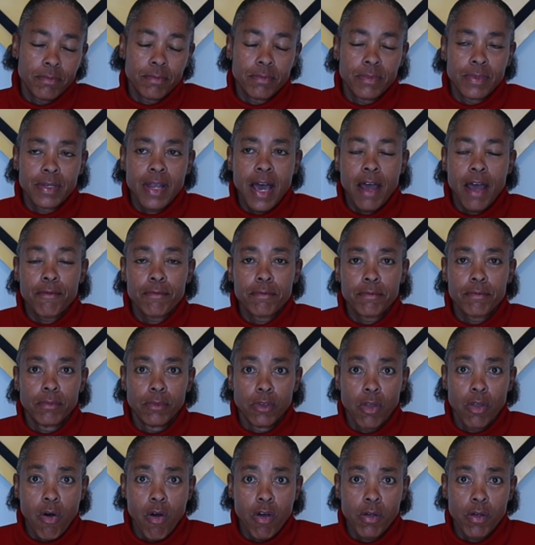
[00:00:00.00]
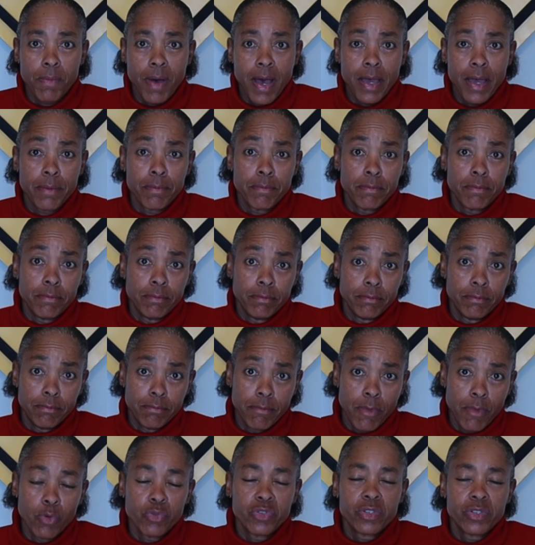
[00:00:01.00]
not long by
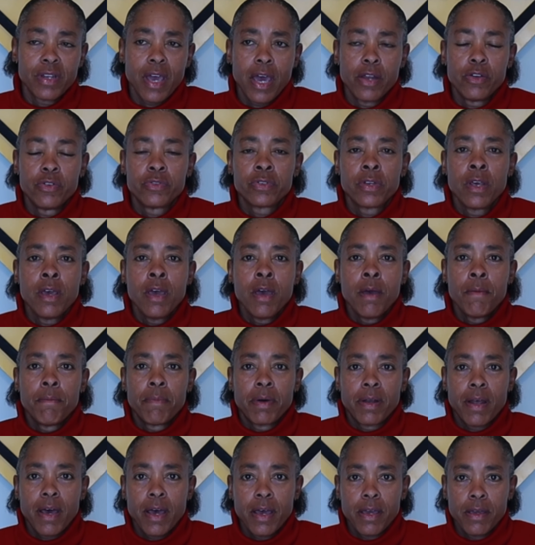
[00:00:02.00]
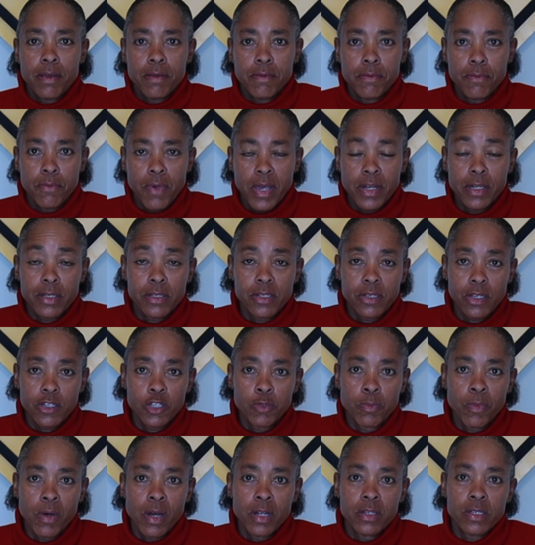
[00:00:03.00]
most standards, but I waited
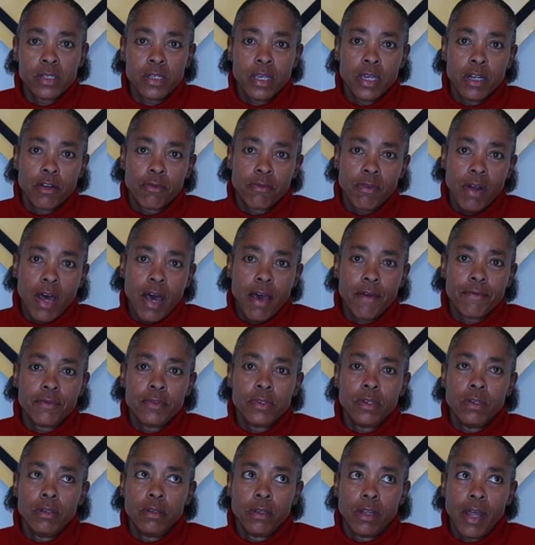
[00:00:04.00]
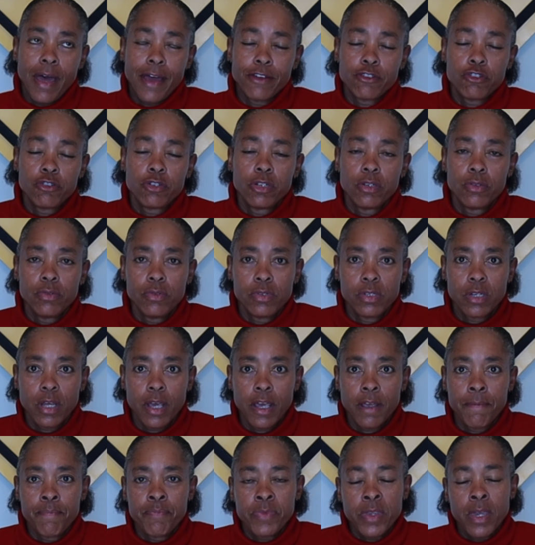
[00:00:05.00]
6 months. It arrived last
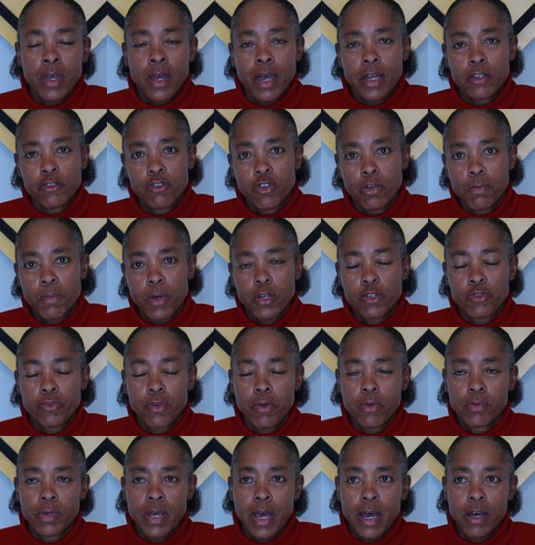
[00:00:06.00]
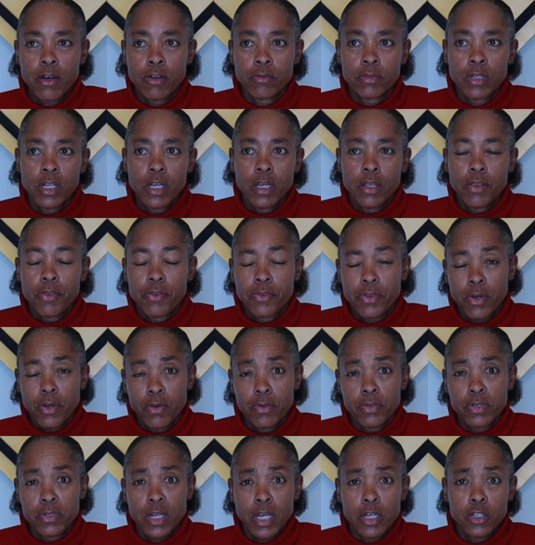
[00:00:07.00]
Tuesday. I took my drone out
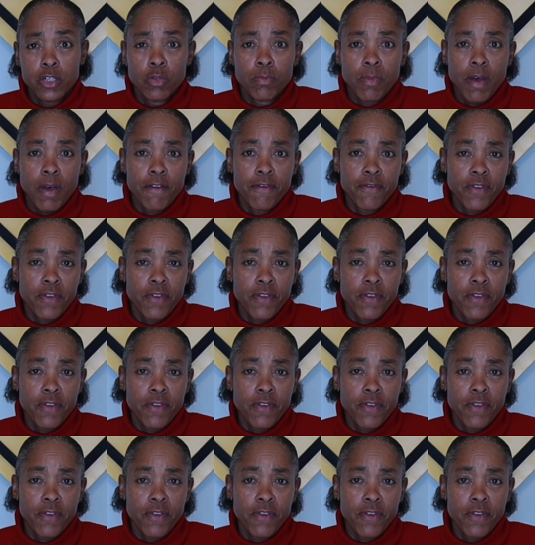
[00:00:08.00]
Thursday to my